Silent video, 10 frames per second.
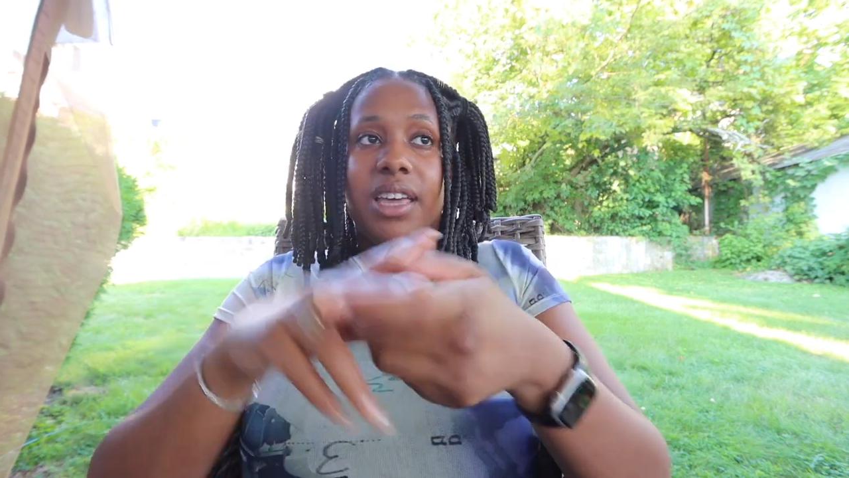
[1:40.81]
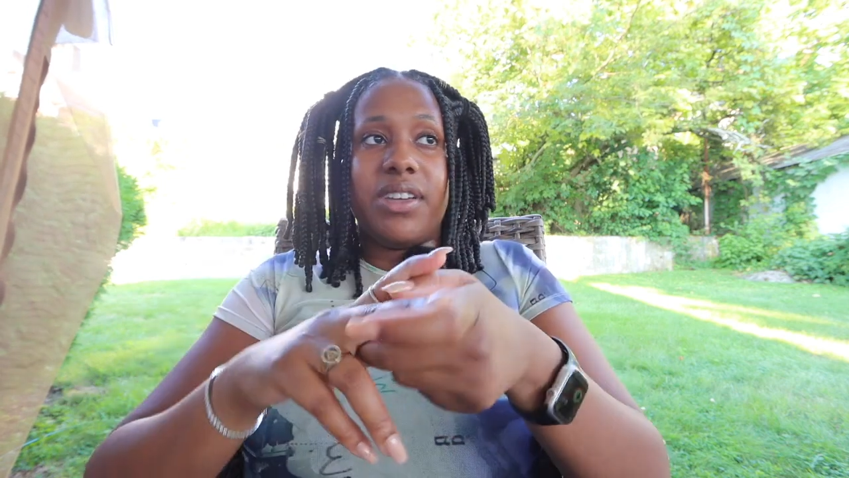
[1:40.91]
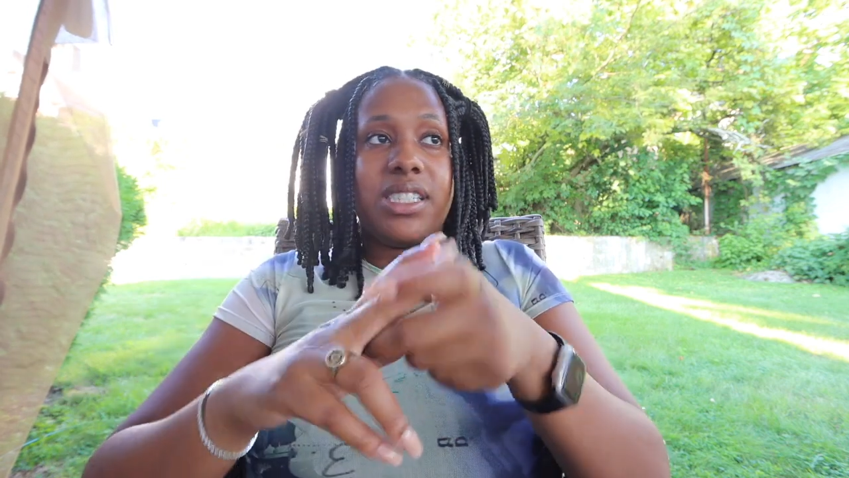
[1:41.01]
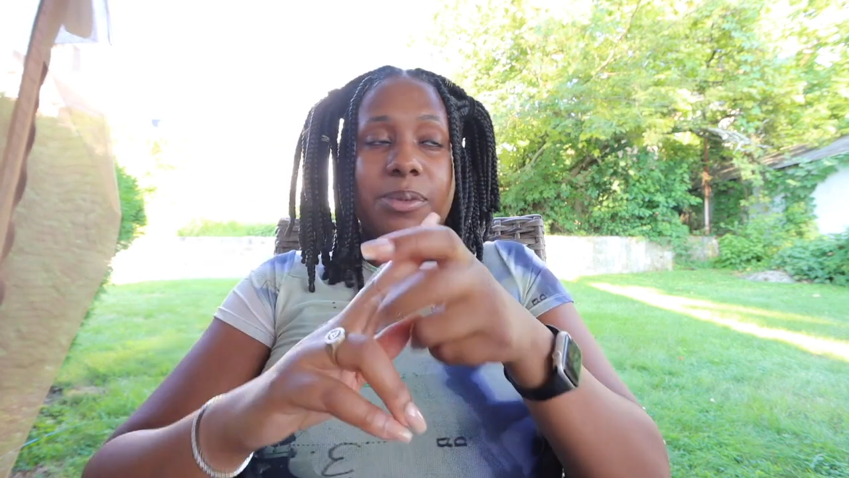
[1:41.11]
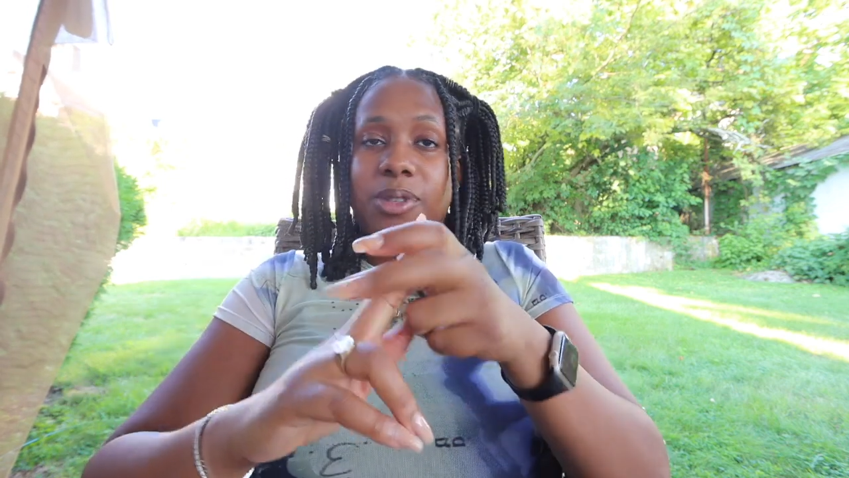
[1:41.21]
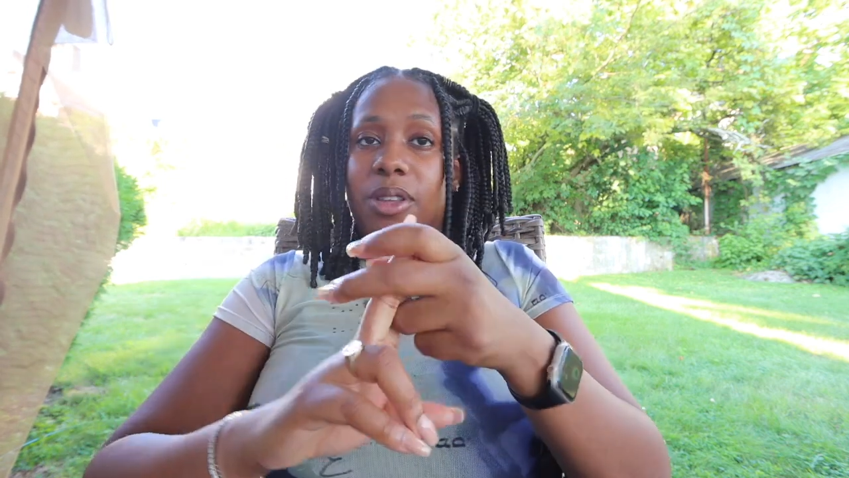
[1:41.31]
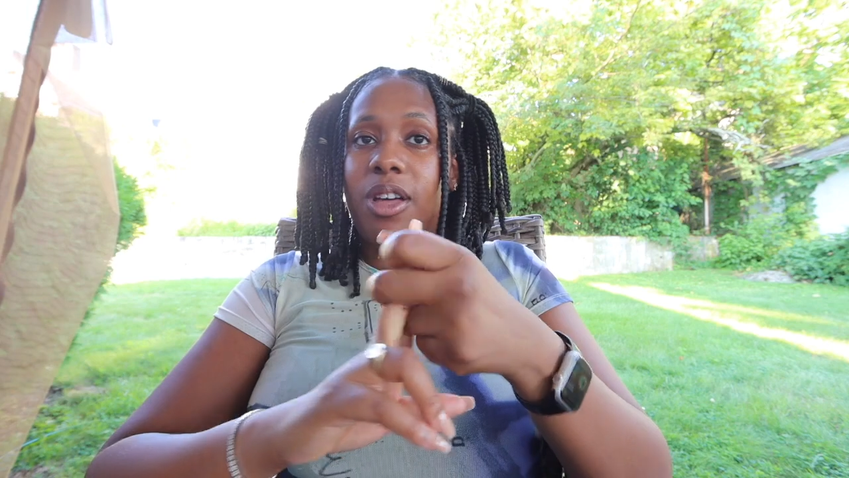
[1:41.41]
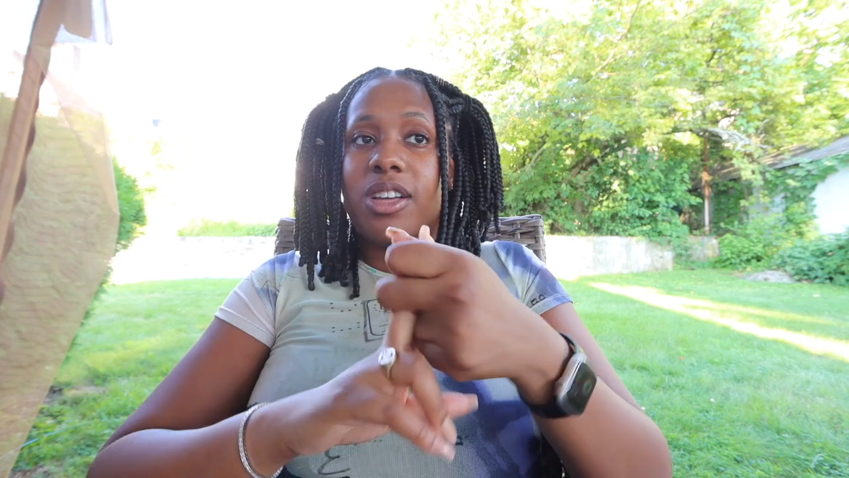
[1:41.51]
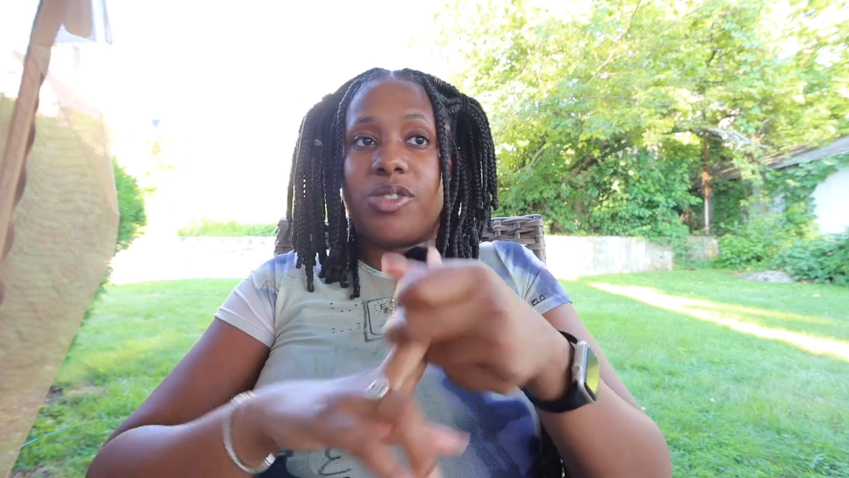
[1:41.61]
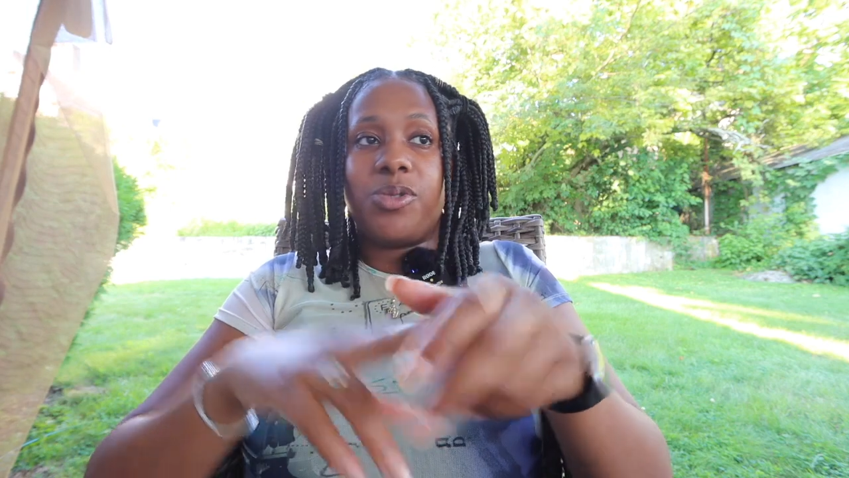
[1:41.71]
giving tips on
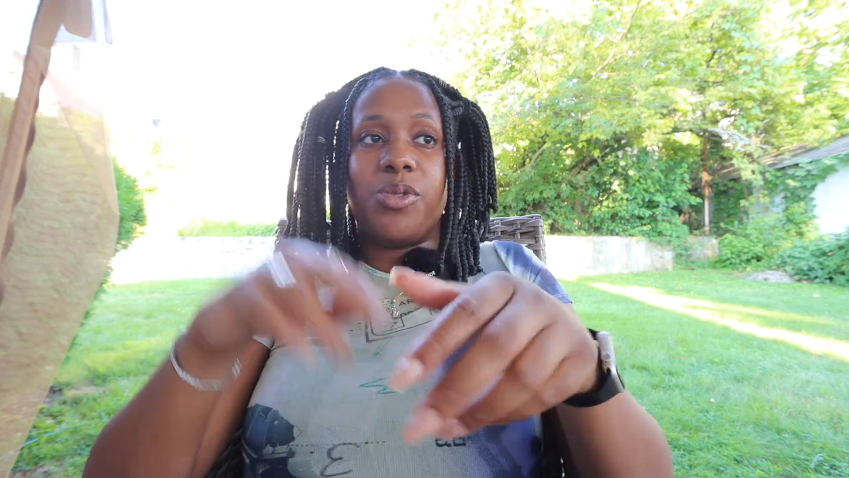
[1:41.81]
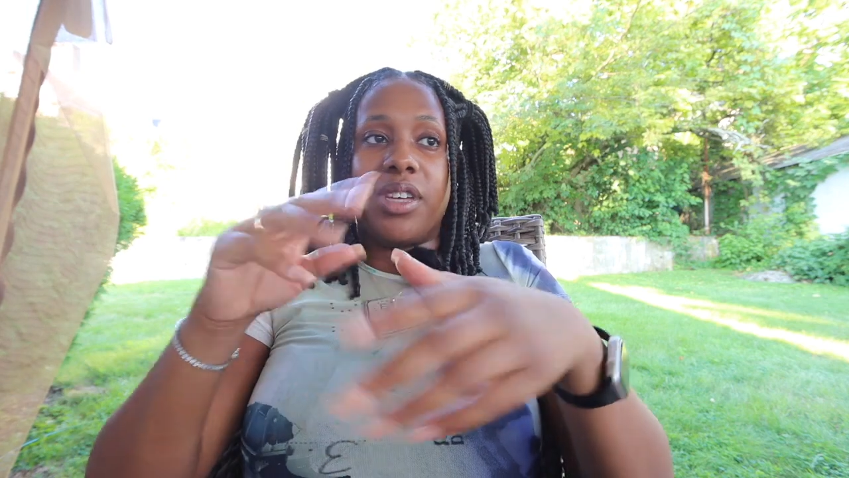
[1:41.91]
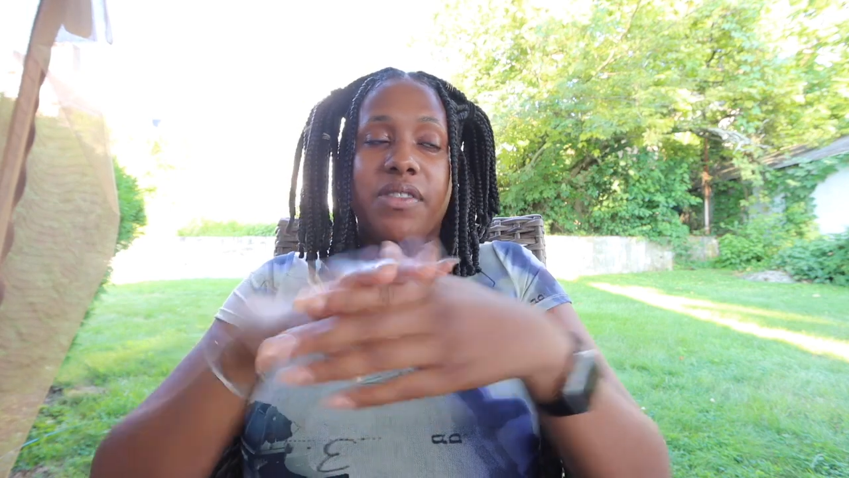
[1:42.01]
law school,